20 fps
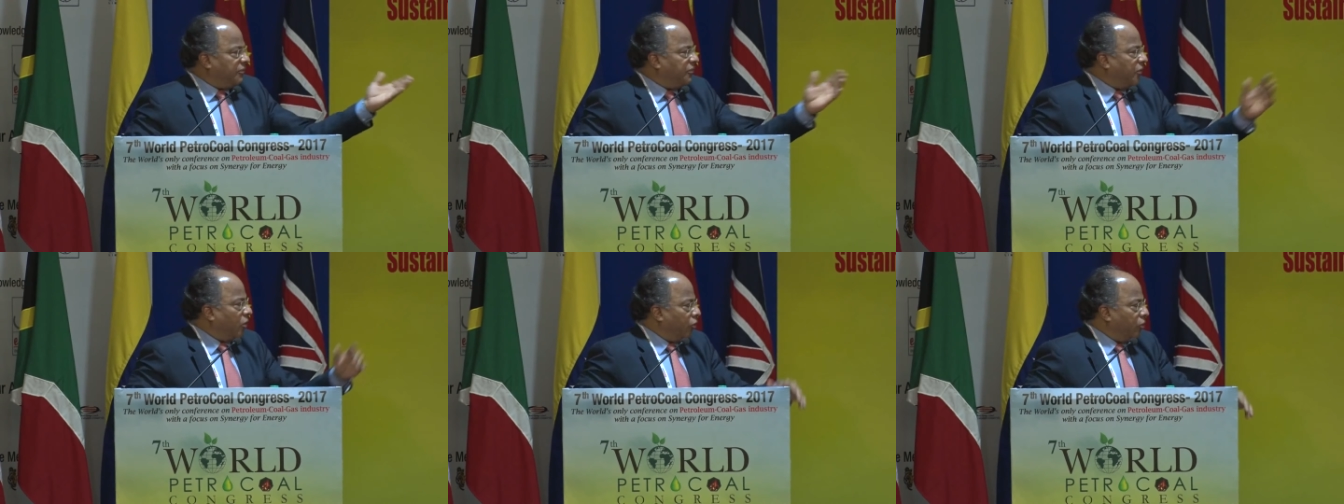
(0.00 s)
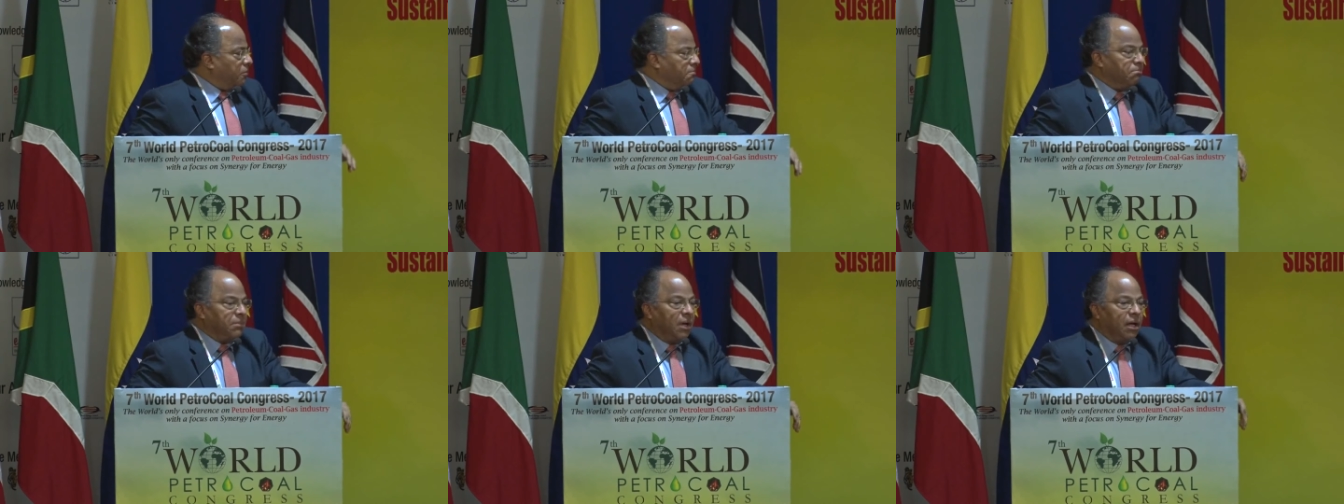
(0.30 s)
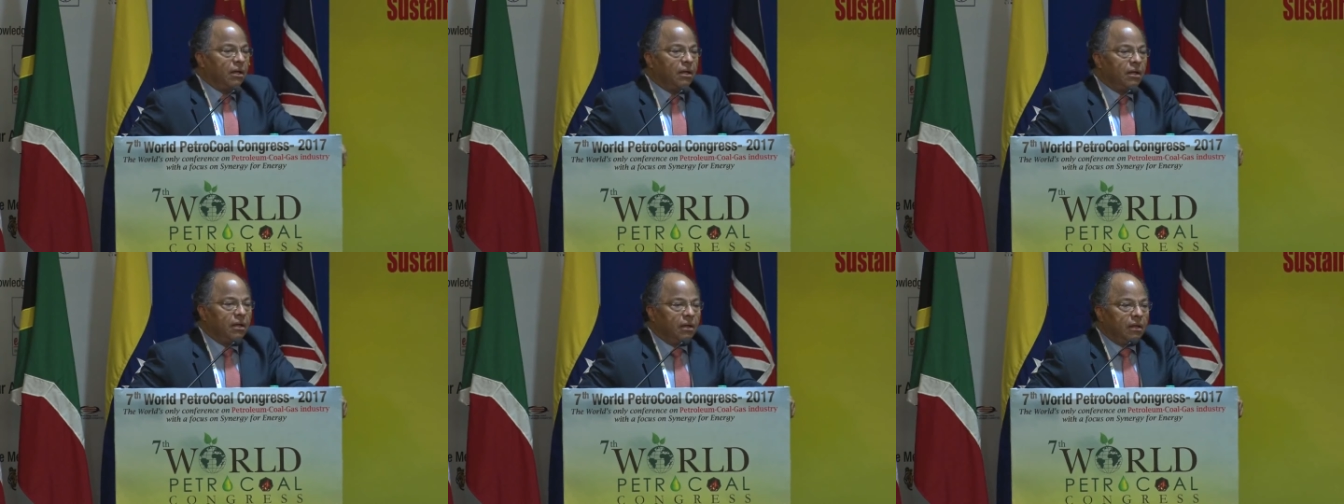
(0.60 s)
Forum?
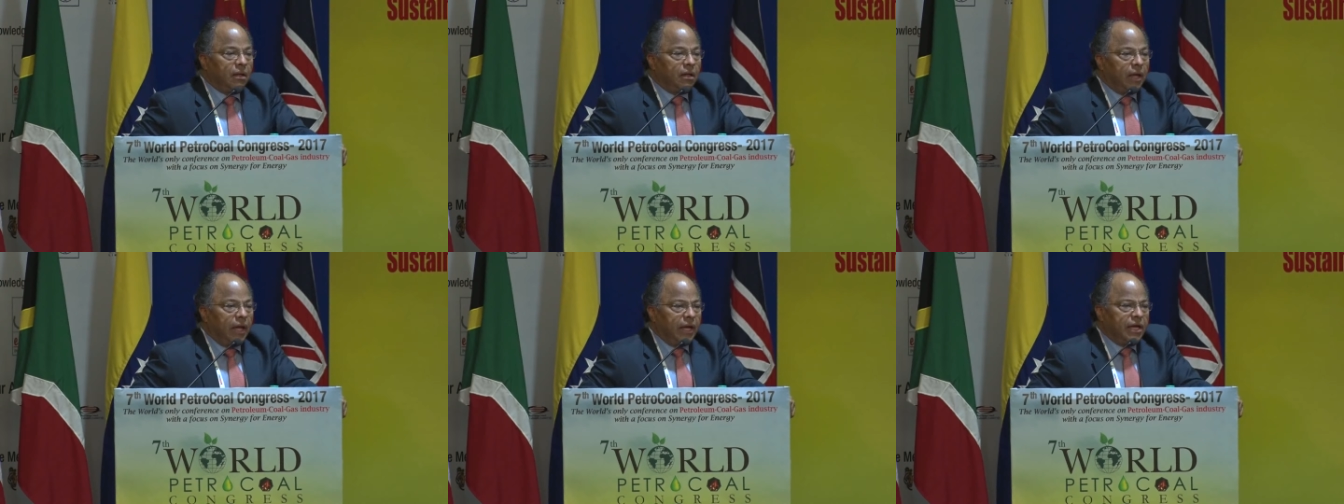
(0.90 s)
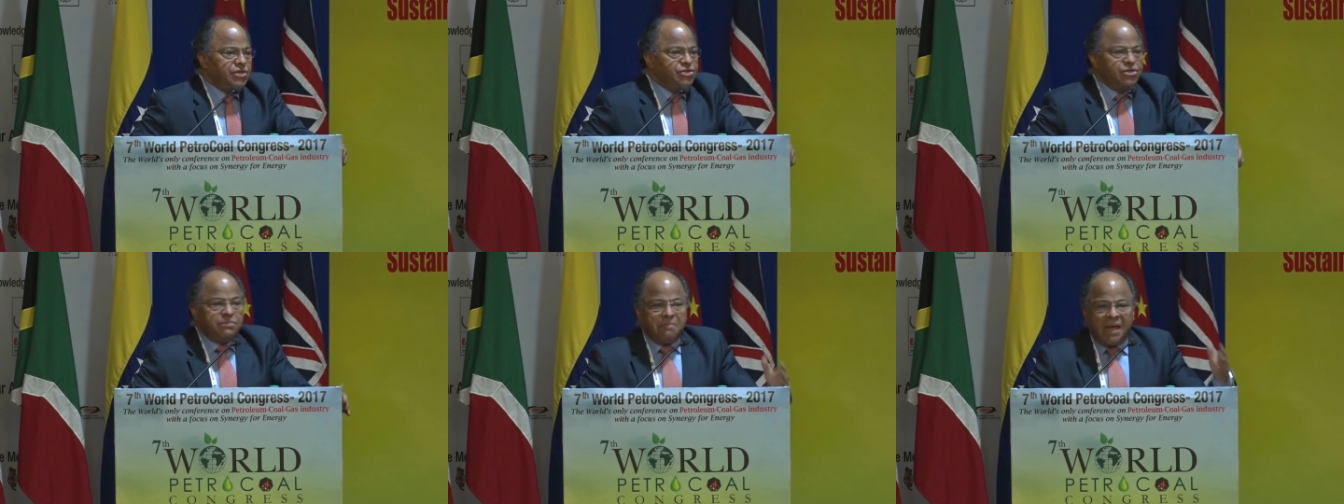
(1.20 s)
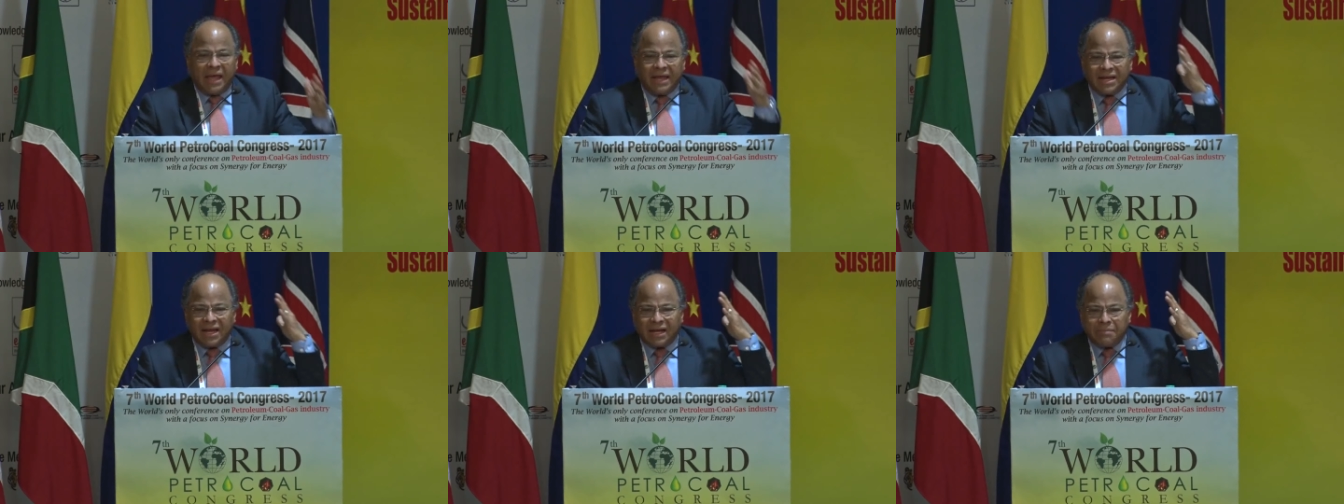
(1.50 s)
Energy
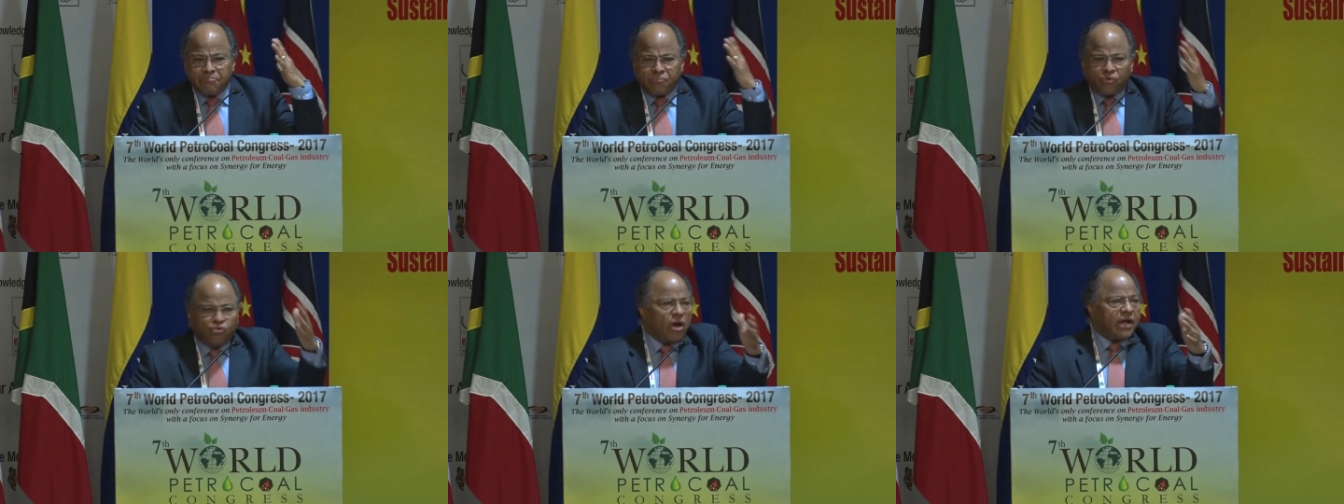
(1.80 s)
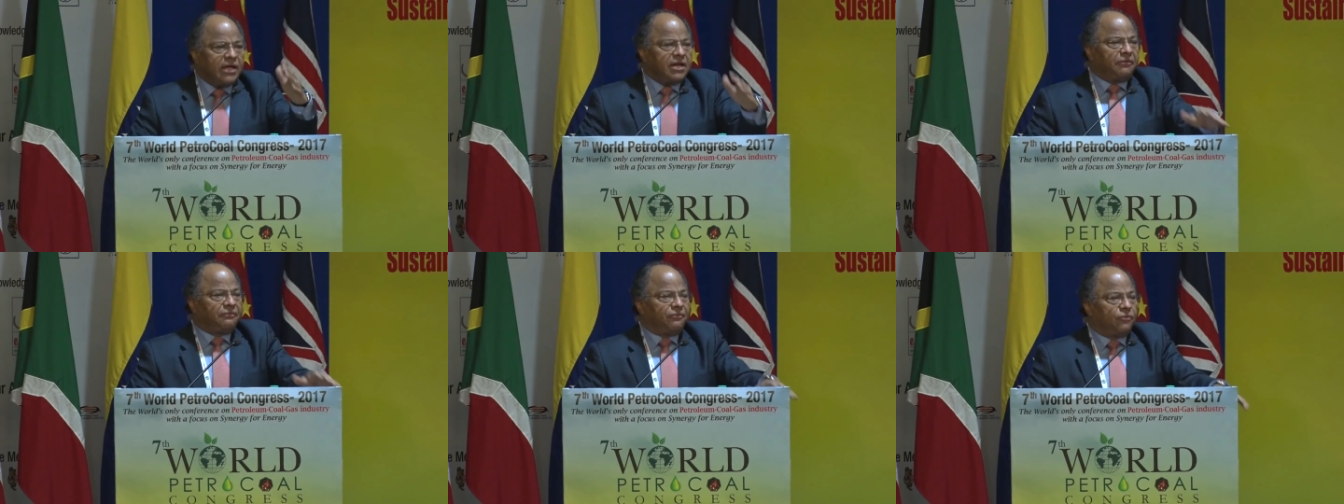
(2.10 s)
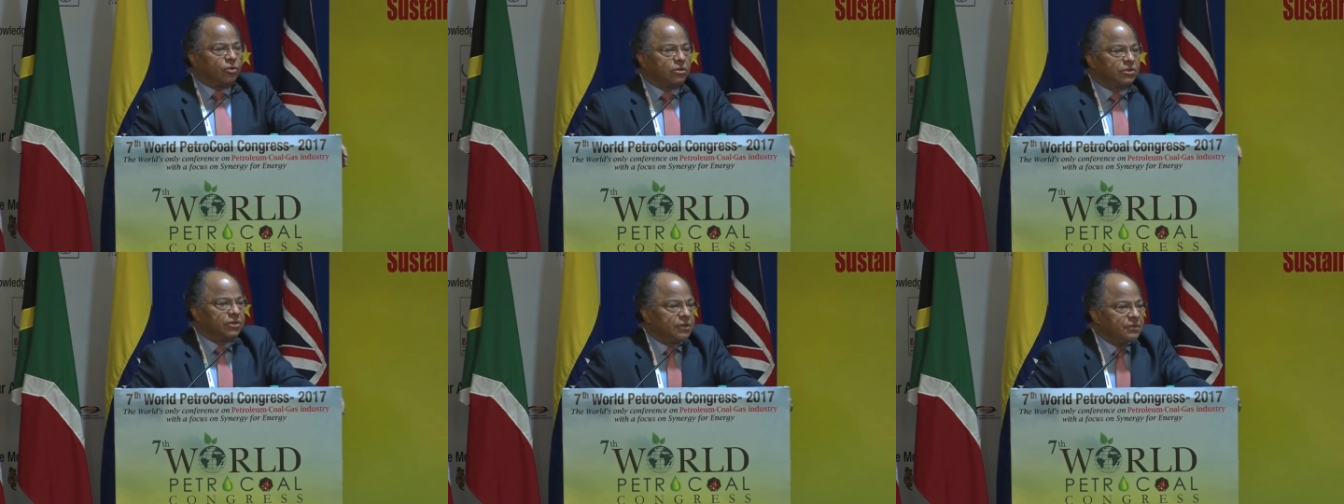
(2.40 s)
made a great
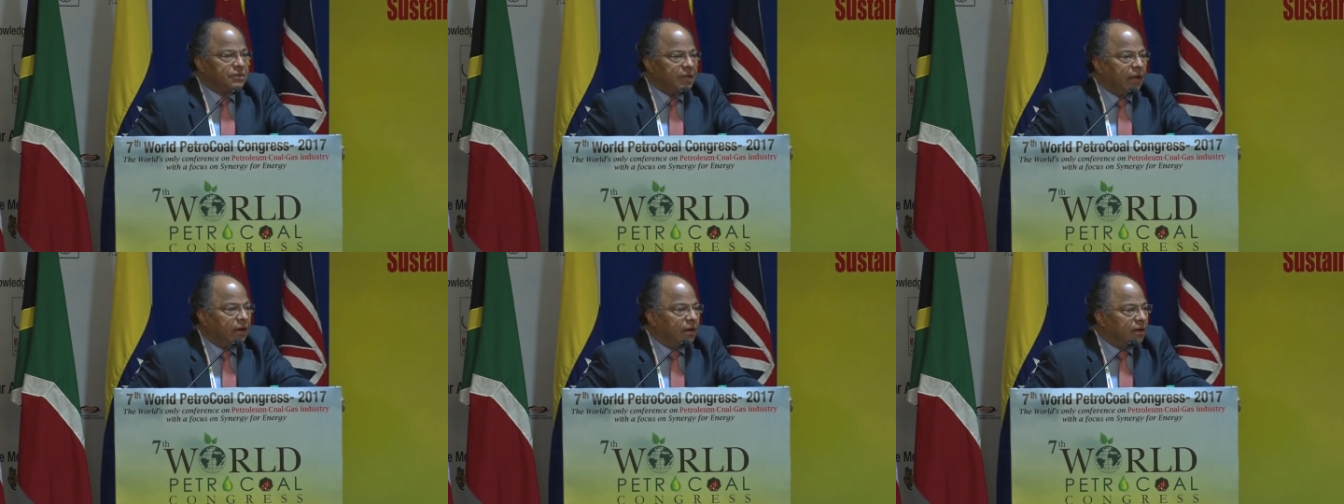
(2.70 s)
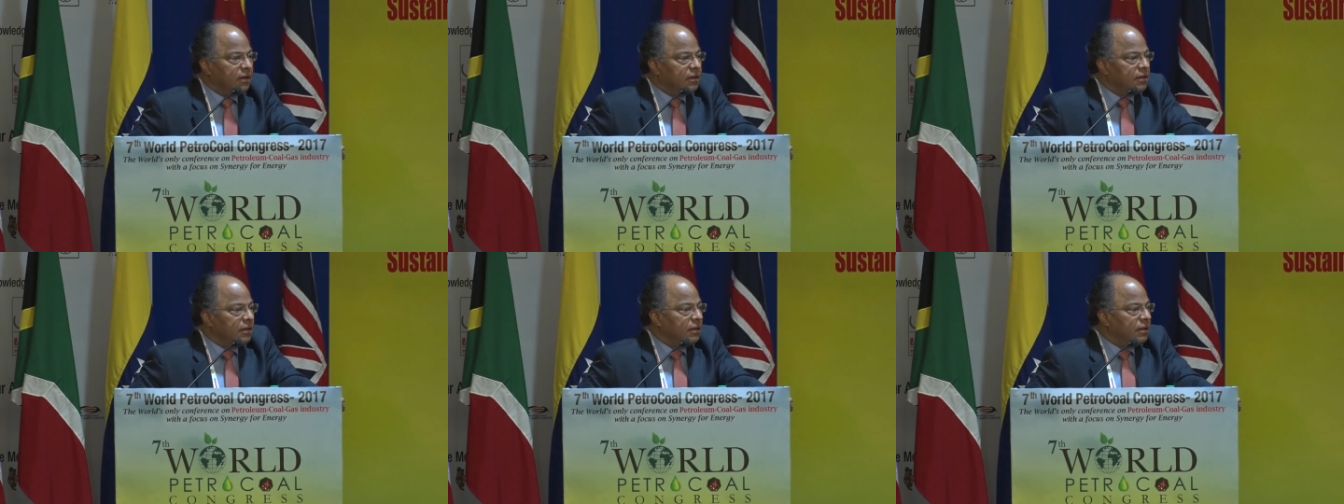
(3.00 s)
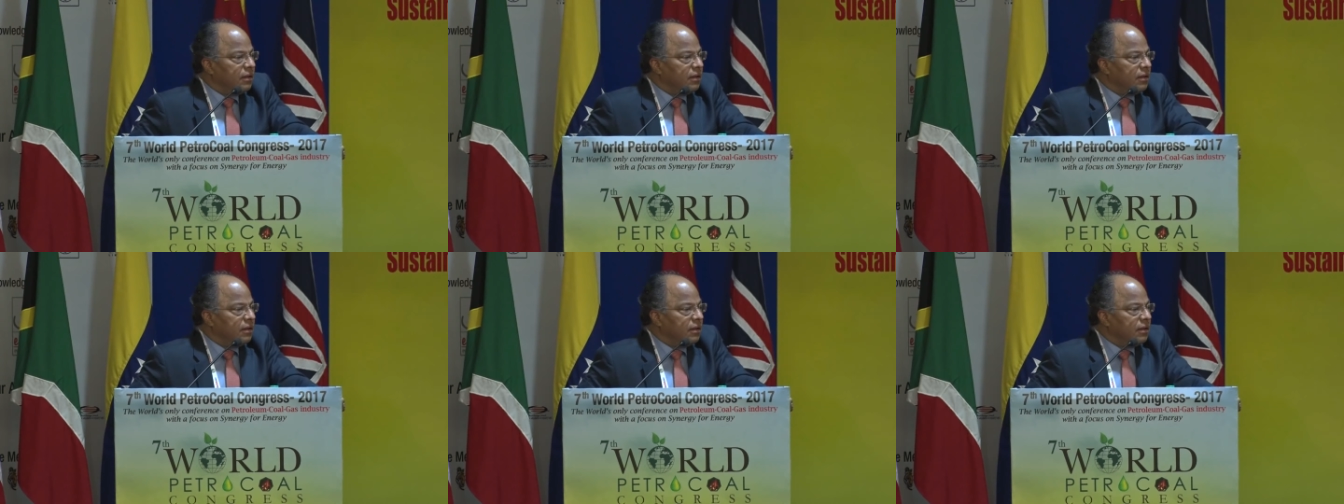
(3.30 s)
effort there.